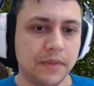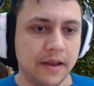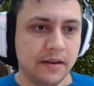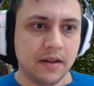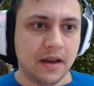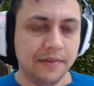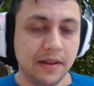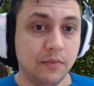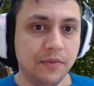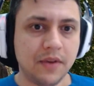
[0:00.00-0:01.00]
And I feel
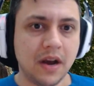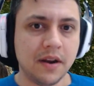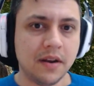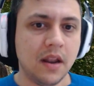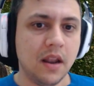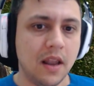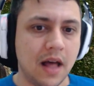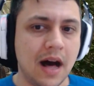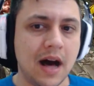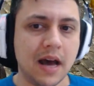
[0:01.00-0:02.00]
like we've gotten a
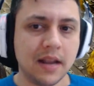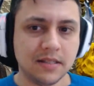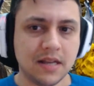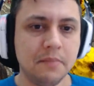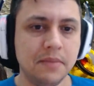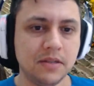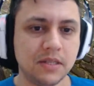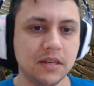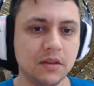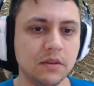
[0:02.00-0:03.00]
lot of zombies
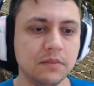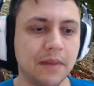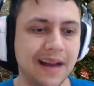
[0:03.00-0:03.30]
killed